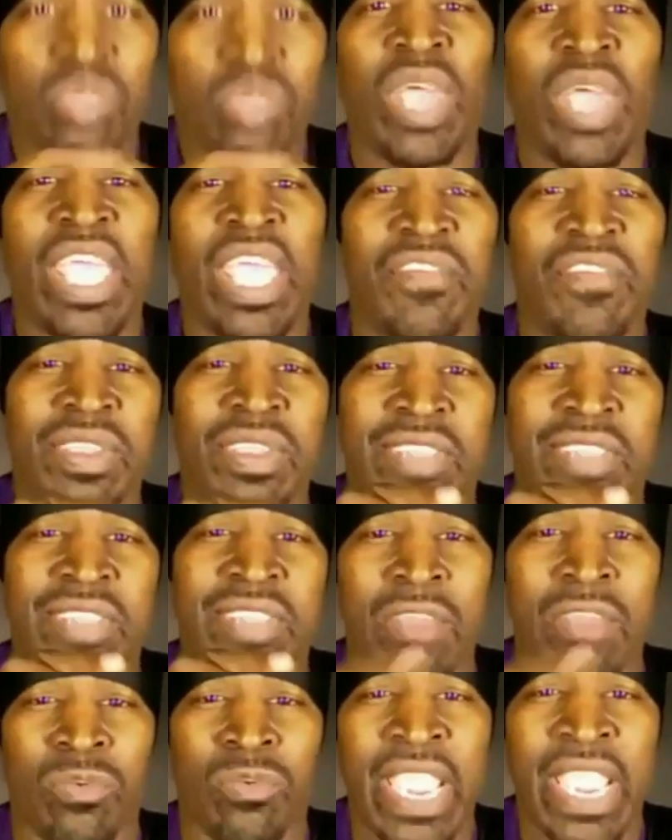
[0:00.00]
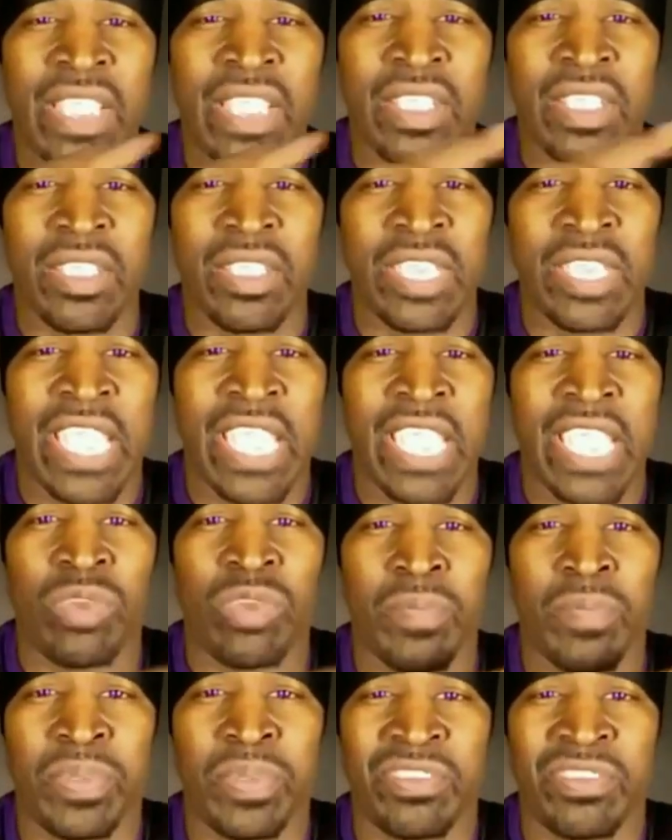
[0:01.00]
You have a direct
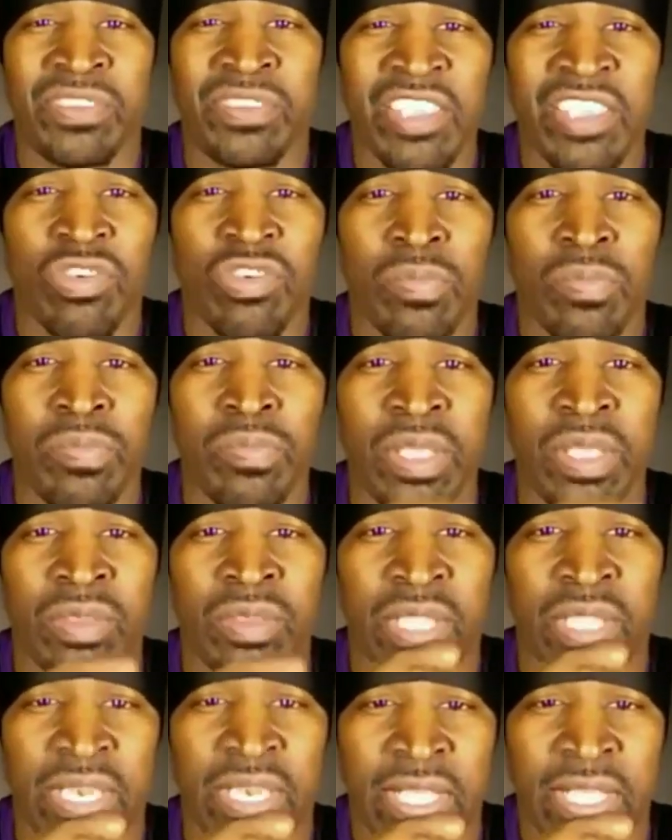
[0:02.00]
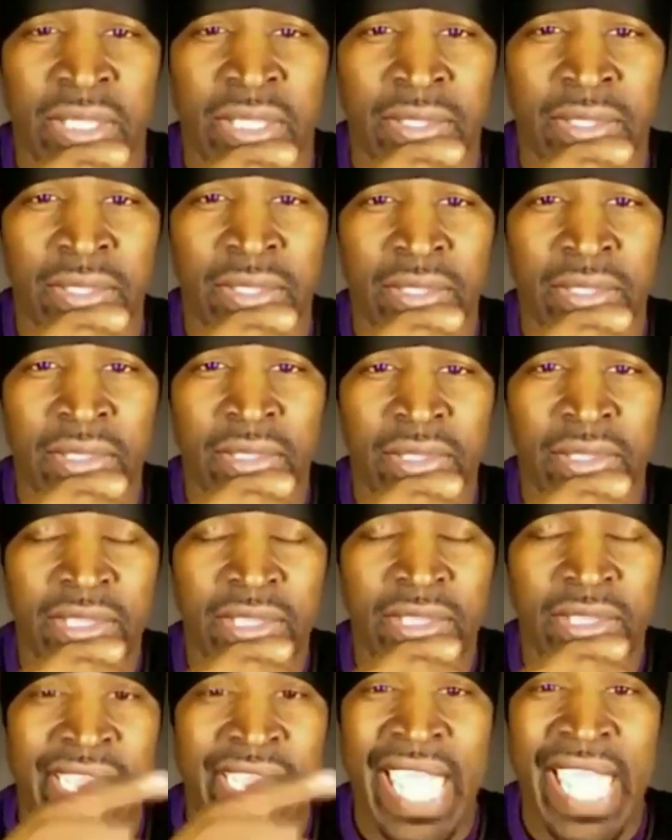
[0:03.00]
connect with a potential millionaire
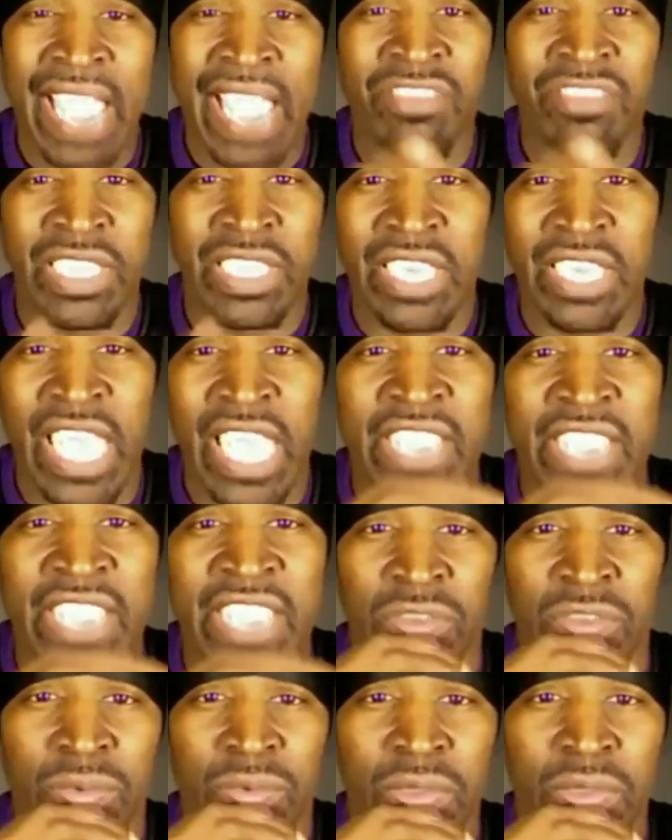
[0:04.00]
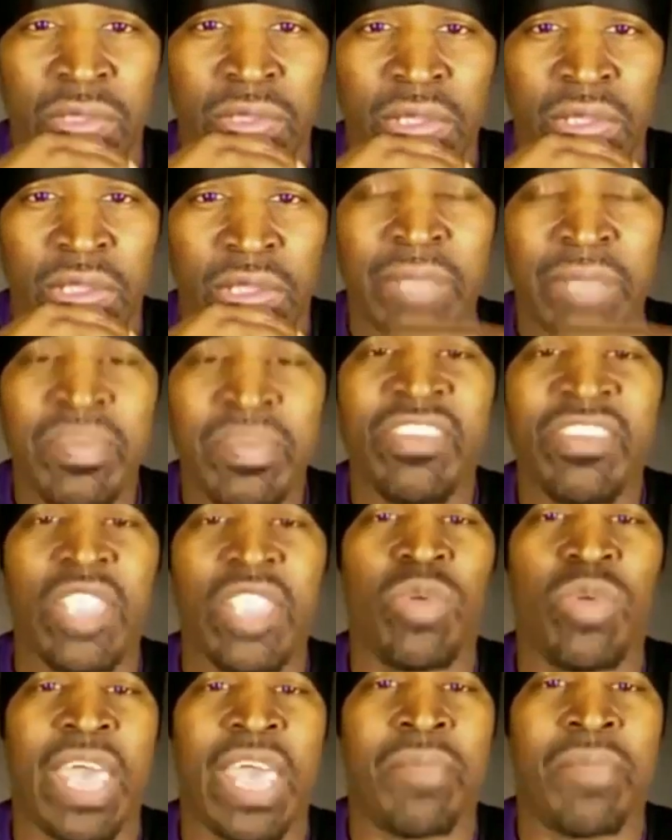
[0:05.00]
that actually like you. And let me
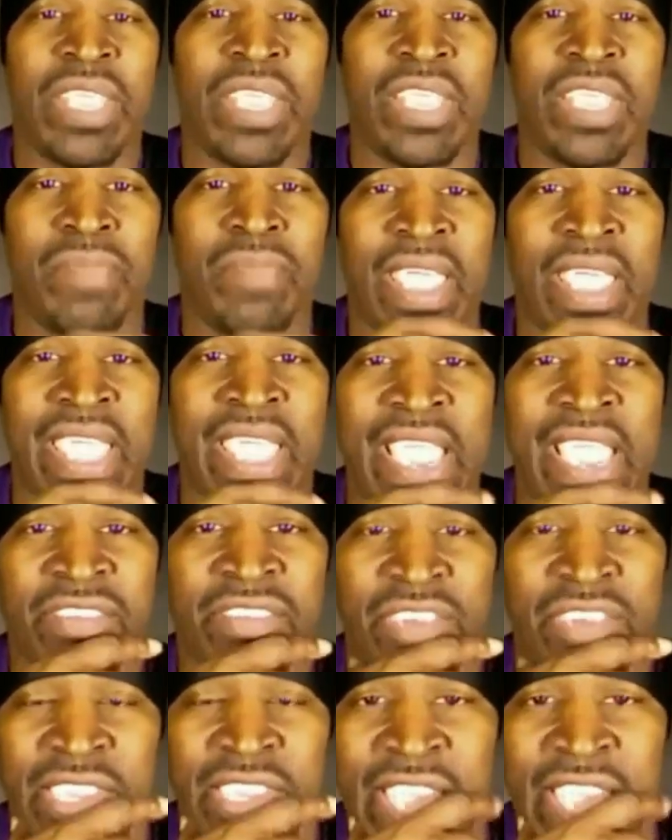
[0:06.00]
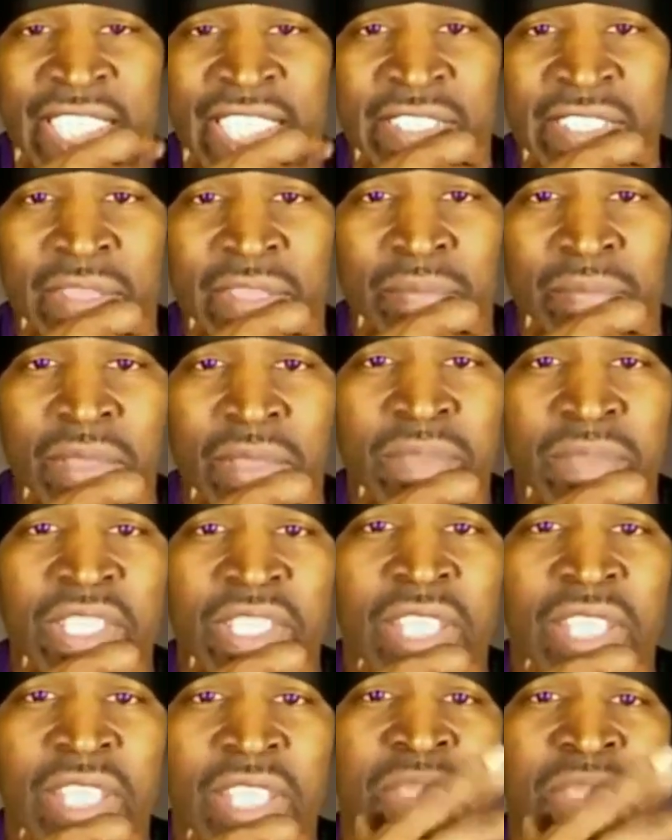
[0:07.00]
tell you what I mean by actually like him.
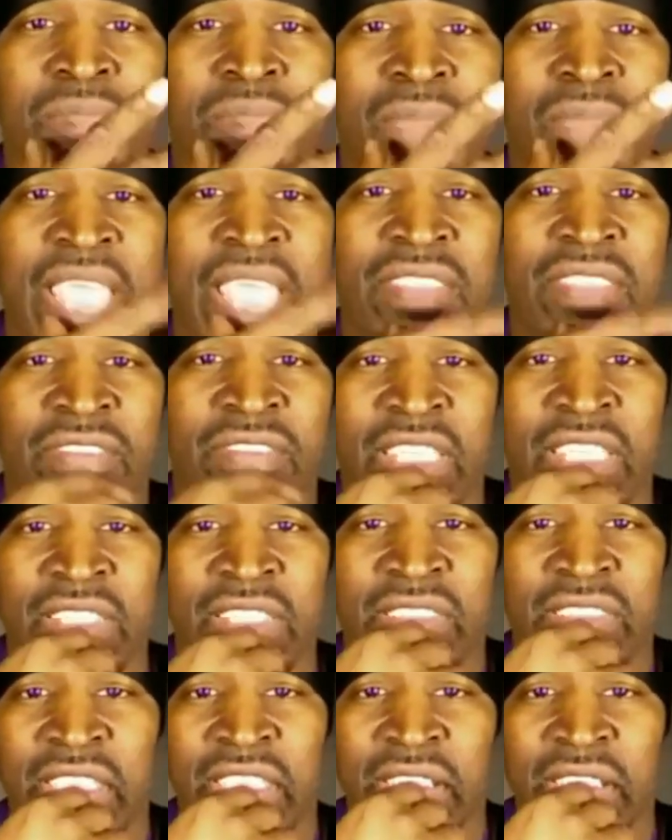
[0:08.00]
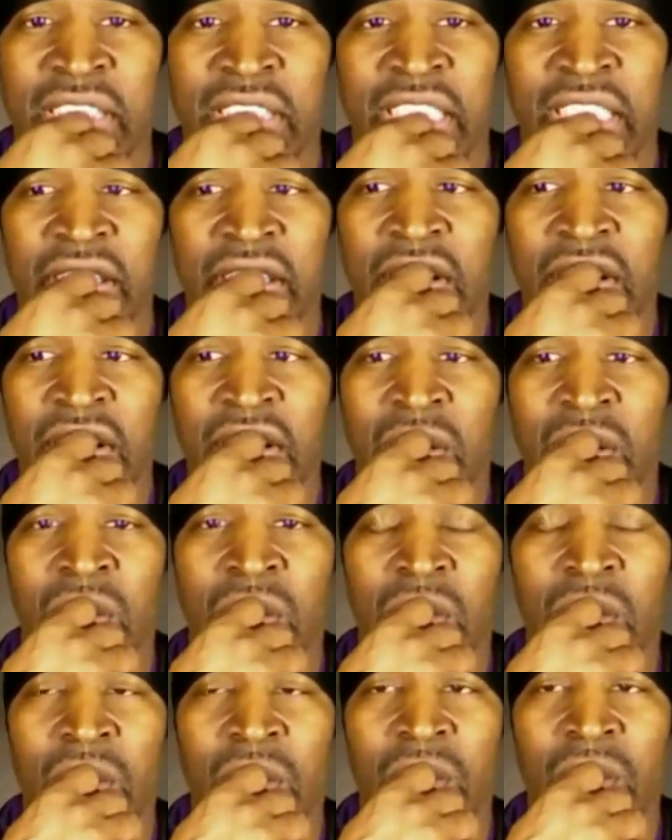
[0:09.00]
Because B Magic say things like,
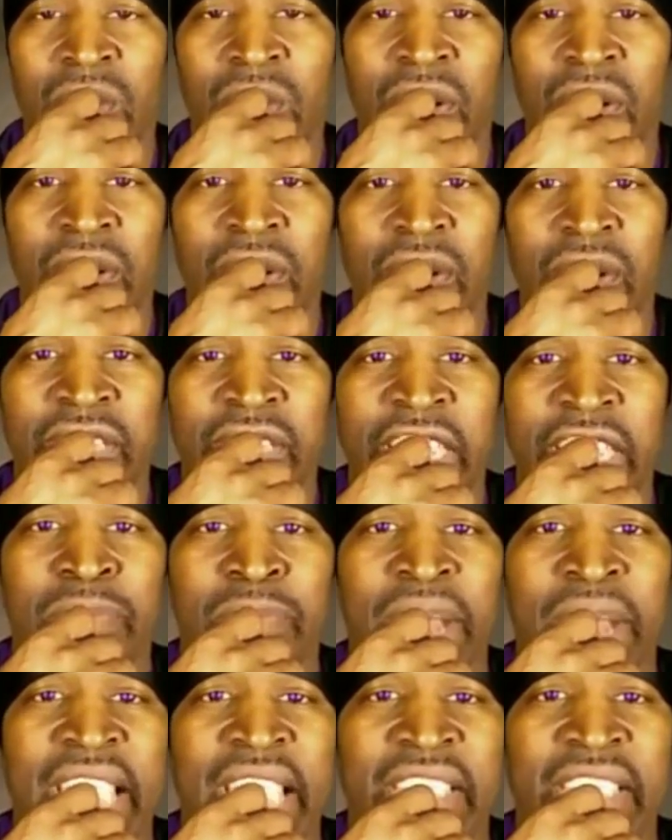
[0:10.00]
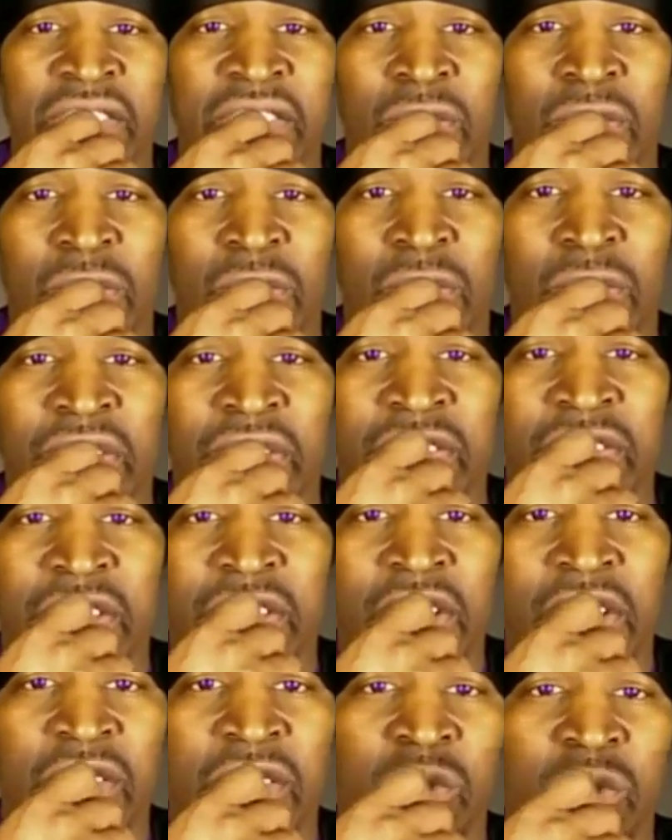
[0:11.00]
they bias
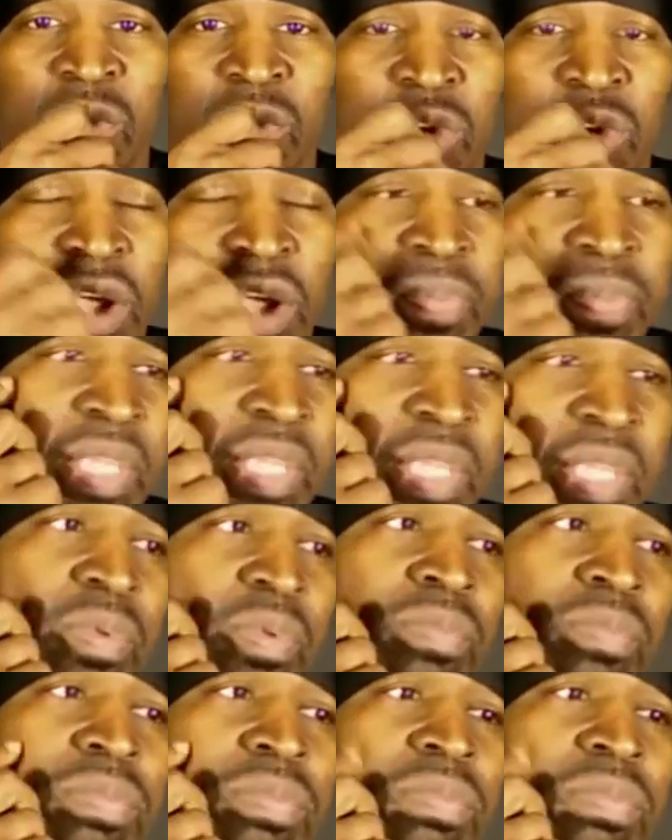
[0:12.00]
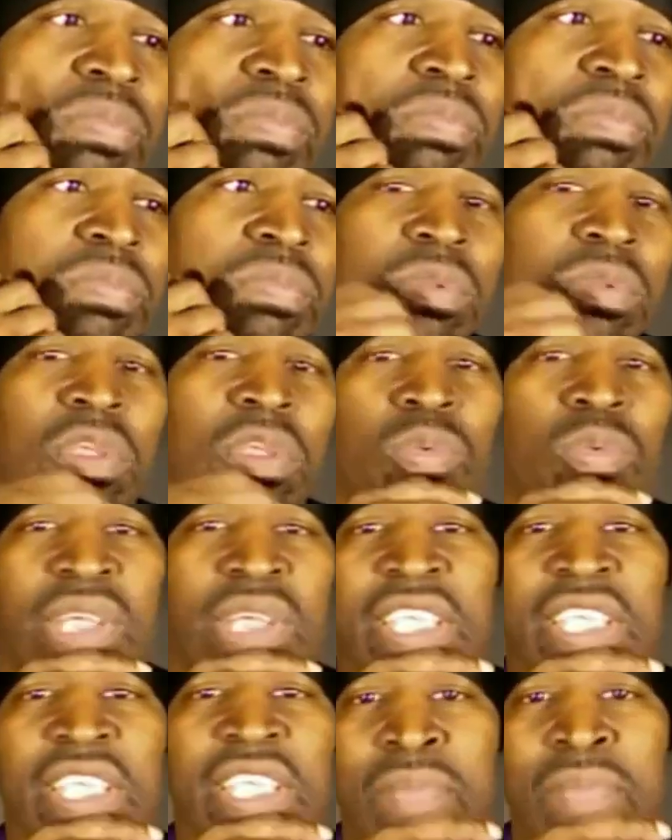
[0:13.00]
towards New York people.
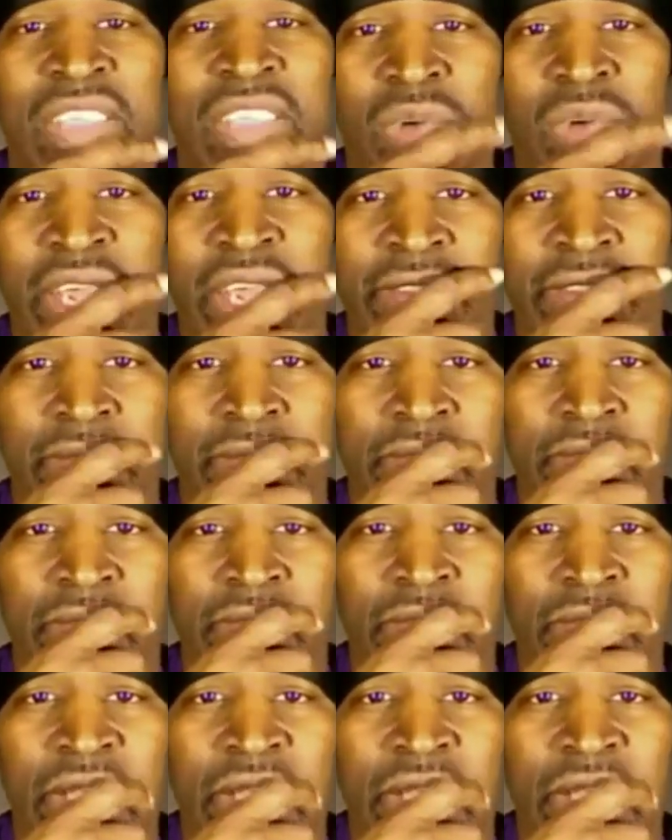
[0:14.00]
Well, here's my question.